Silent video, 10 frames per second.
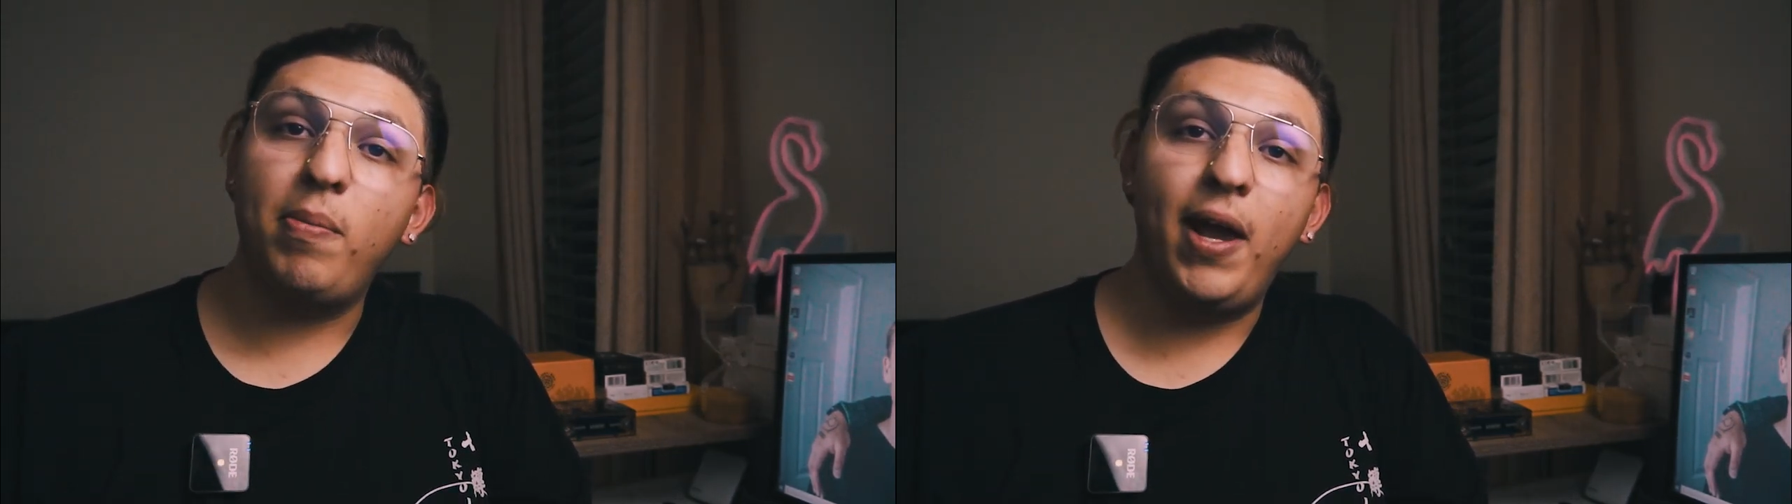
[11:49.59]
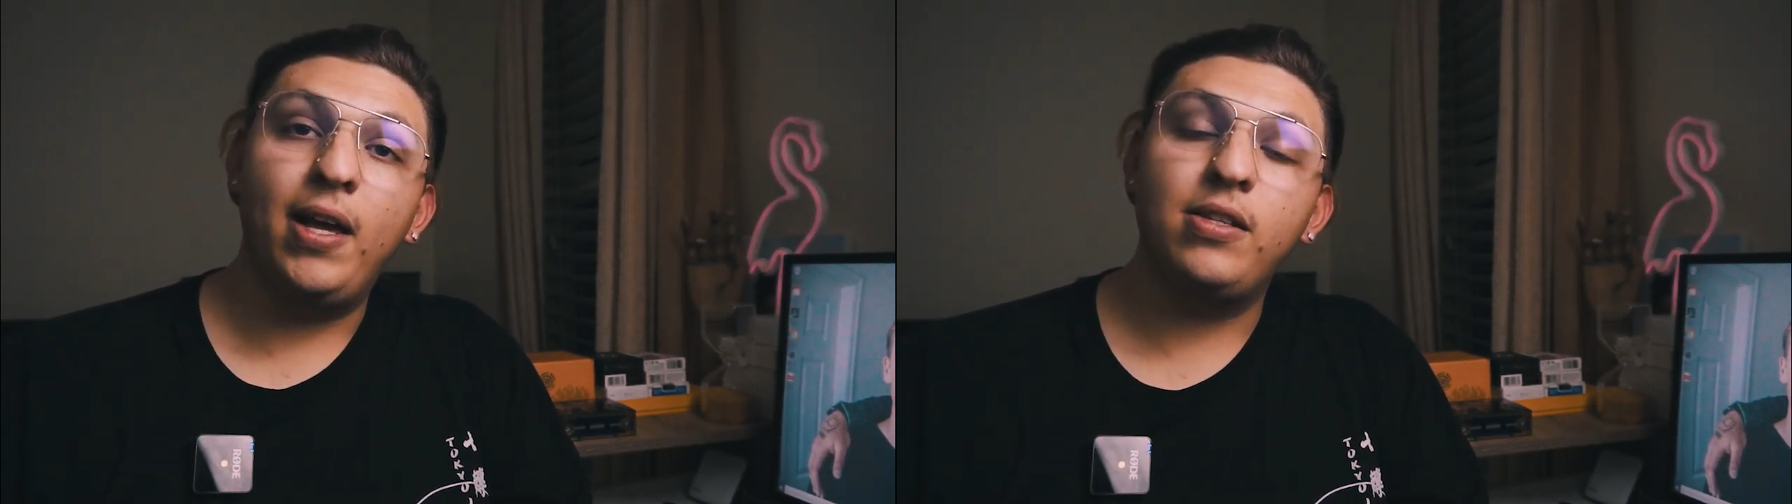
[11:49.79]

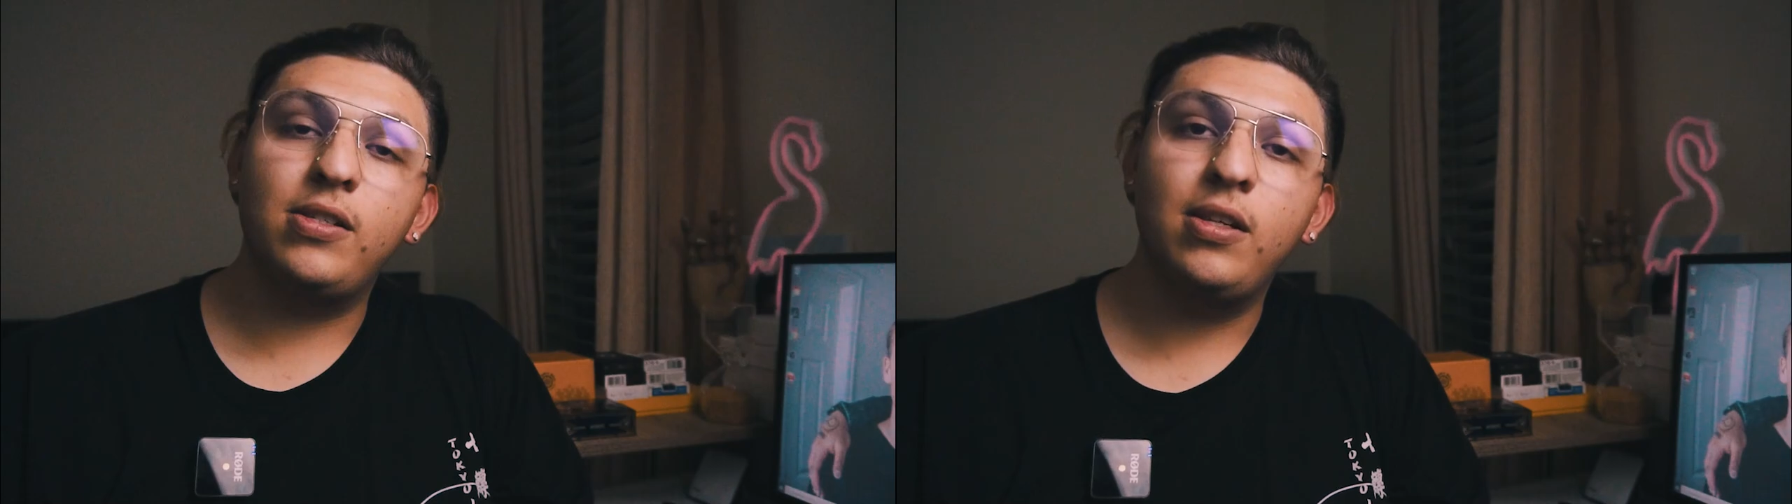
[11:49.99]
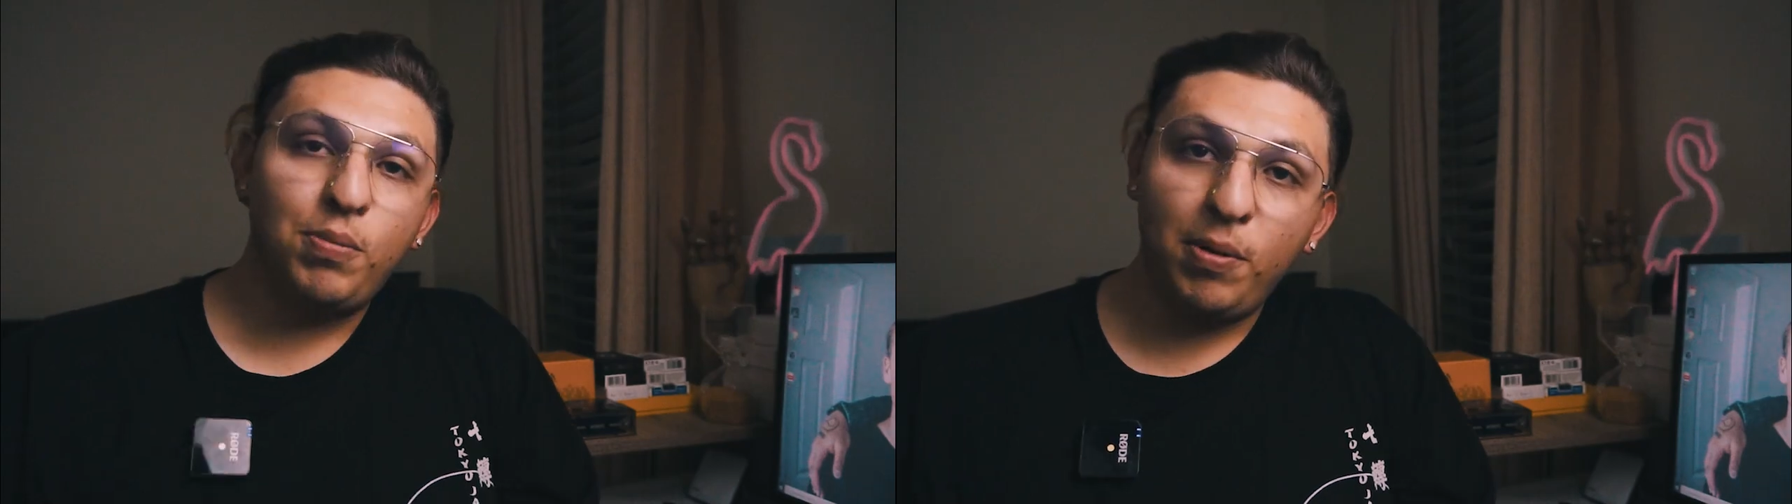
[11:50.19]

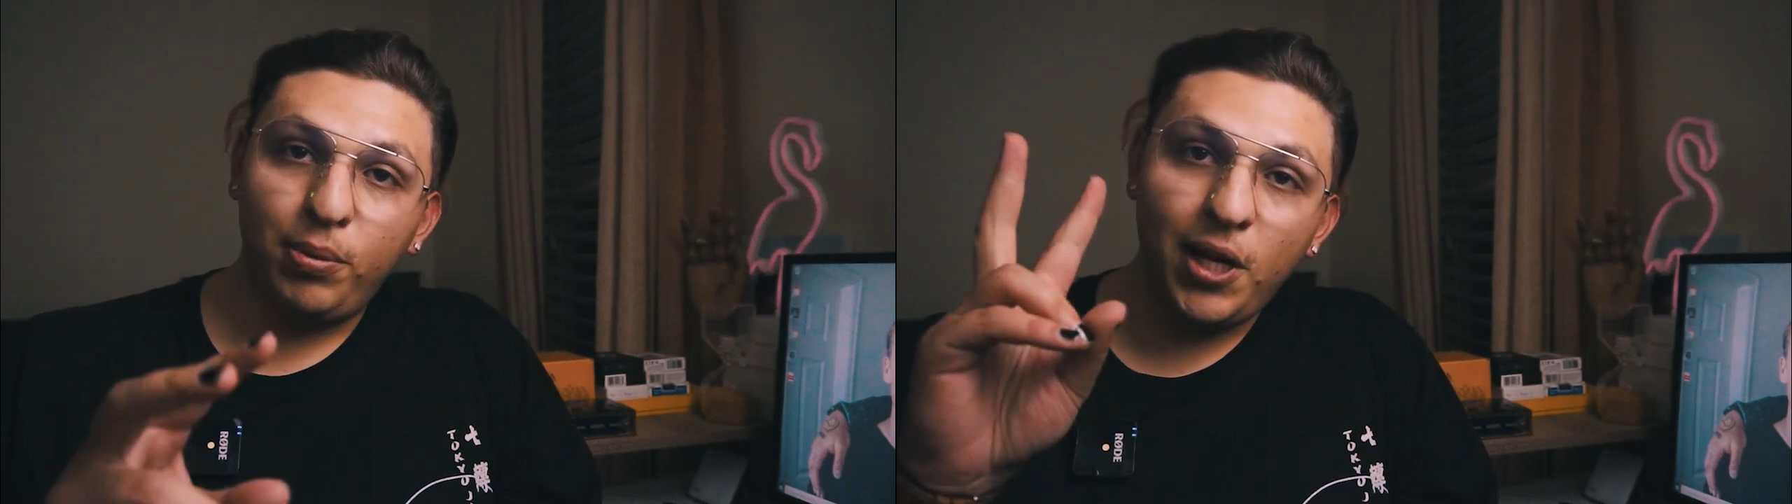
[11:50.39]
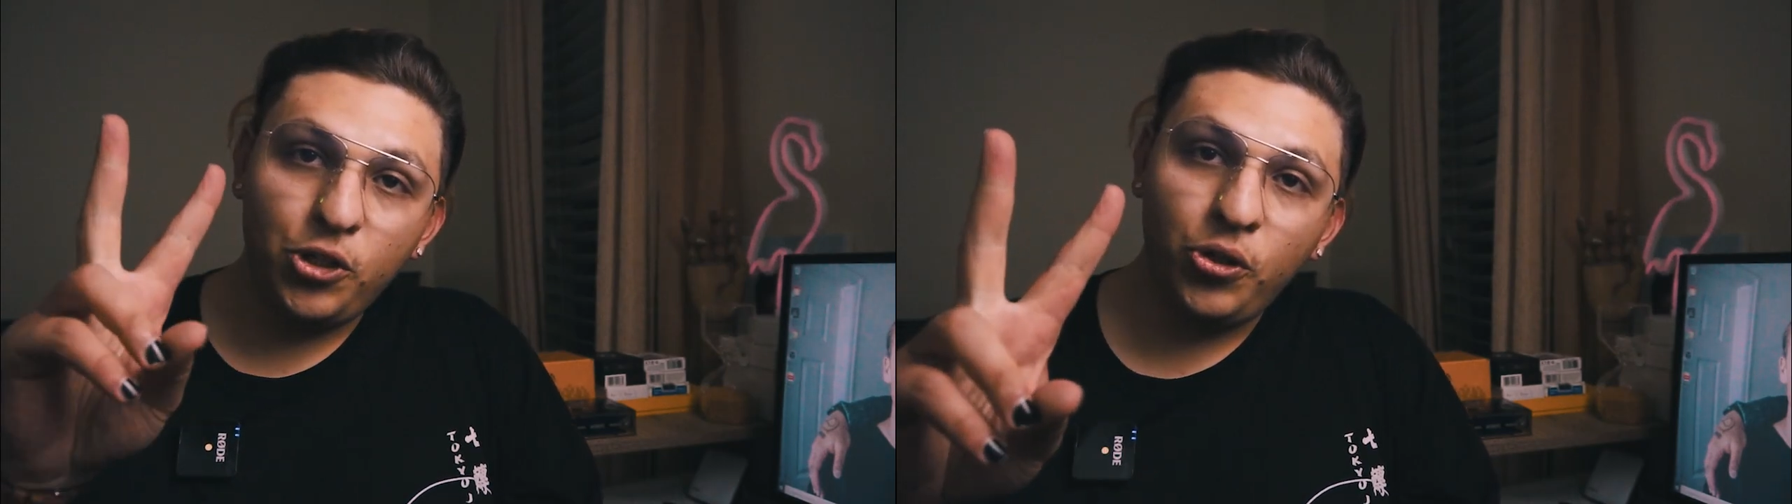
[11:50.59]
bands. It's been a
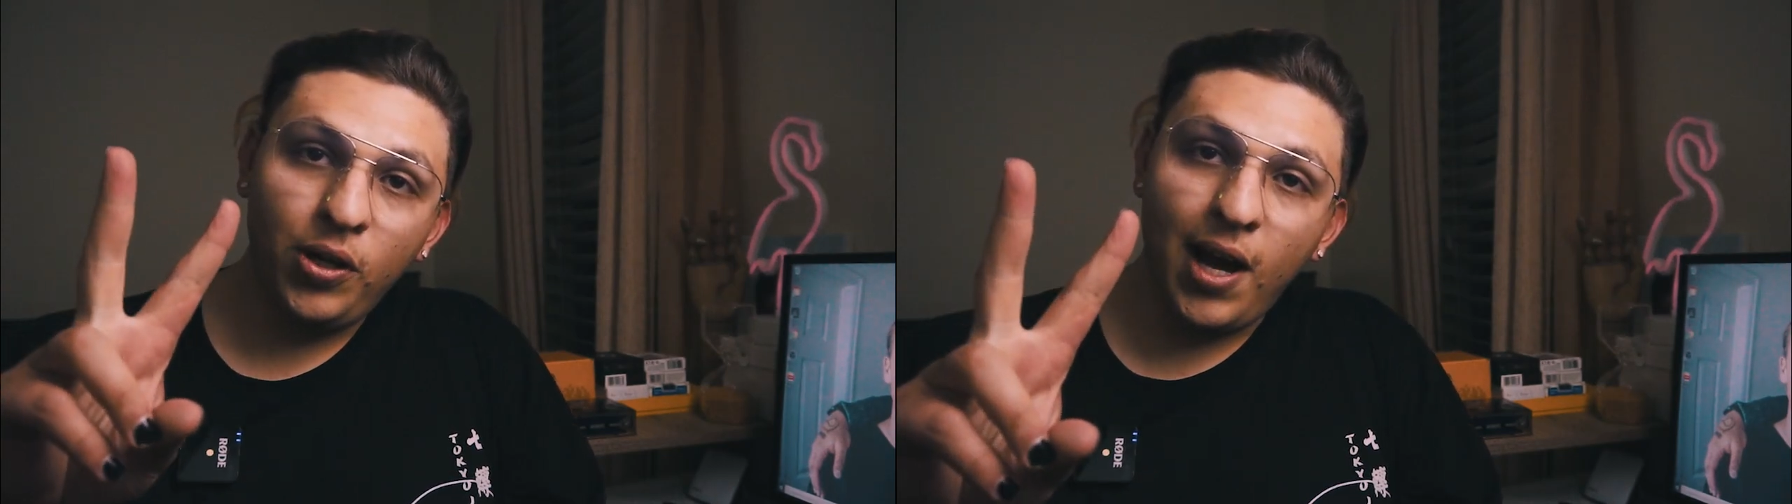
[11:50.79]
pleasure.